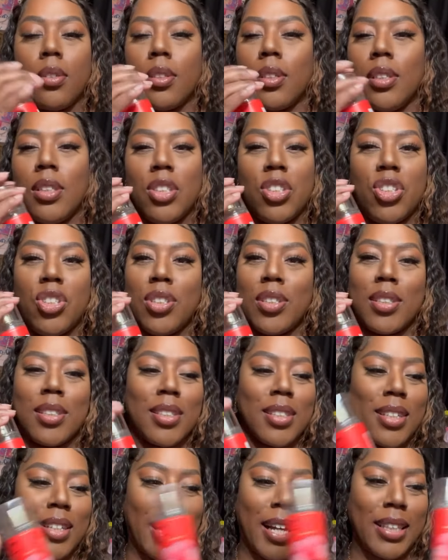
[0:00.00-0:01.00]
it's
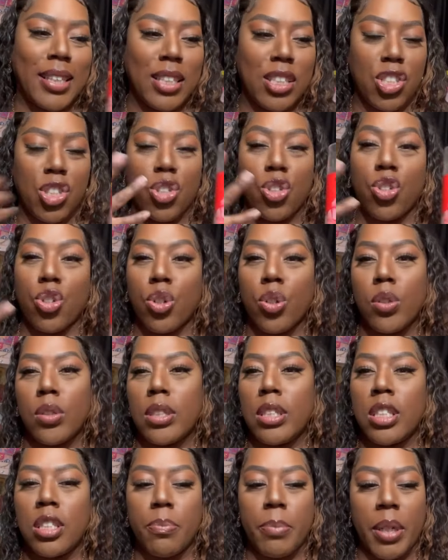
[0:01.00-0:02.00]
just got this
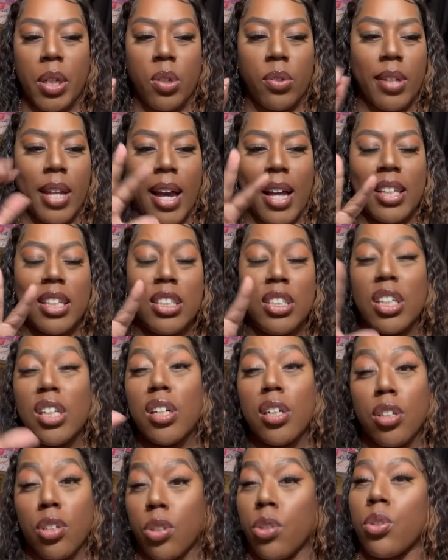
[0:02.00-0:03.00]
girly smell. Not
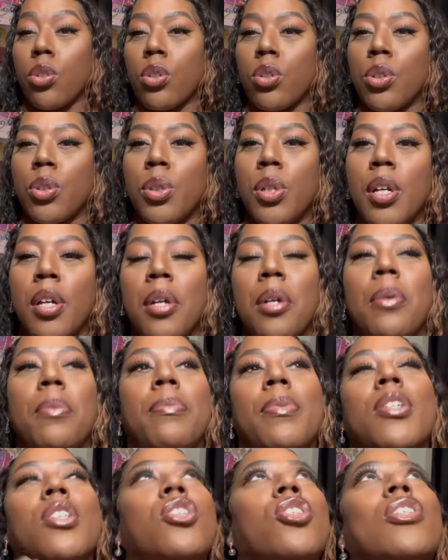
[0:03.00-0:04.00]
young girl,
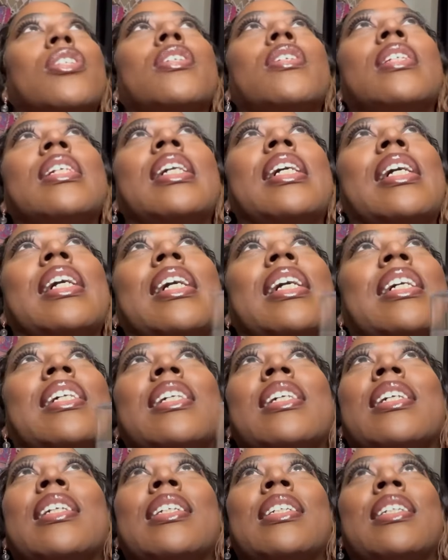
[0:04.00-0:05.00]
but girly.
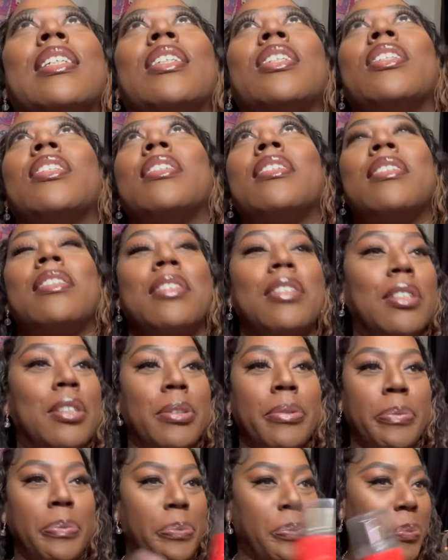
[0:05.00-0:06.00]
And
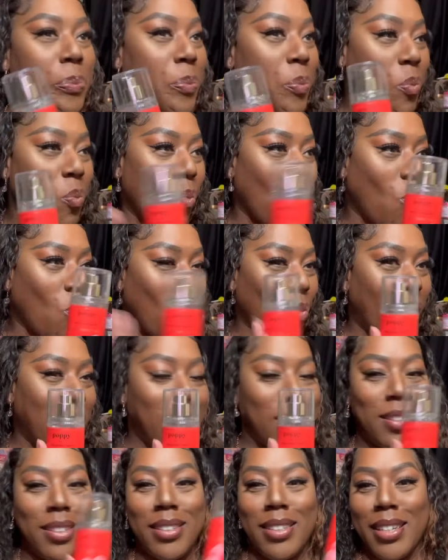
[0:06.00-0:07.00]
honey,
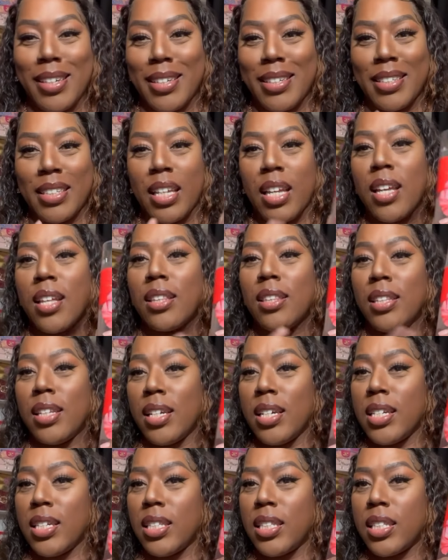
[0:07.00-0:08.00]
yes,
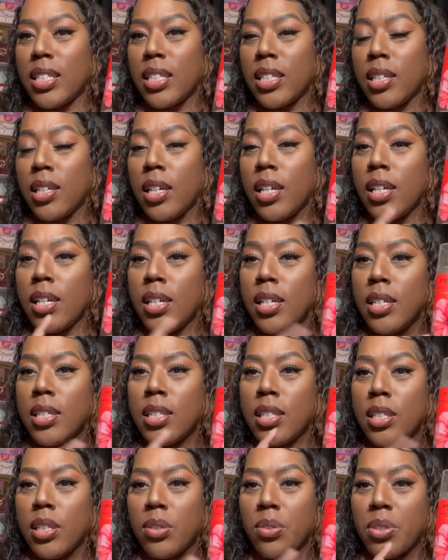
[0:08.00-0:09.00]
this is
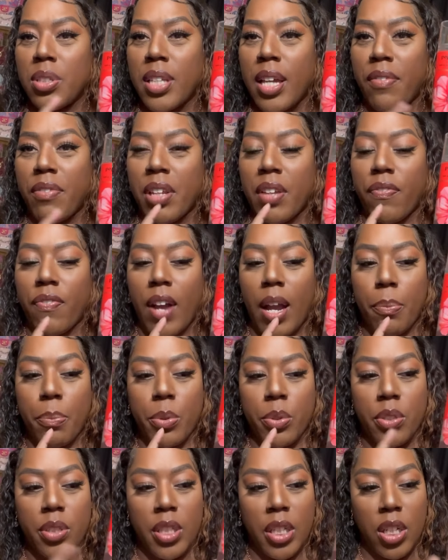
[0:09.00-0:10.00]
still
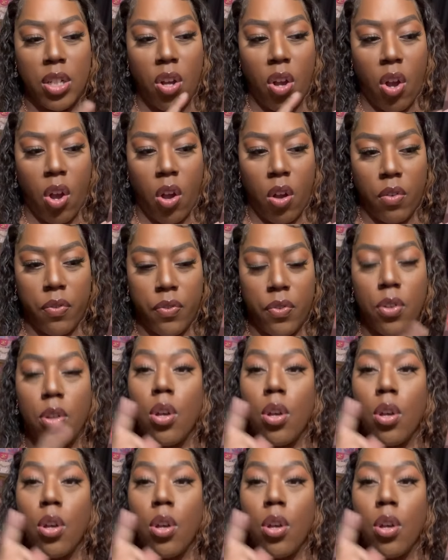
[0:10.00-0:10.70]
75% off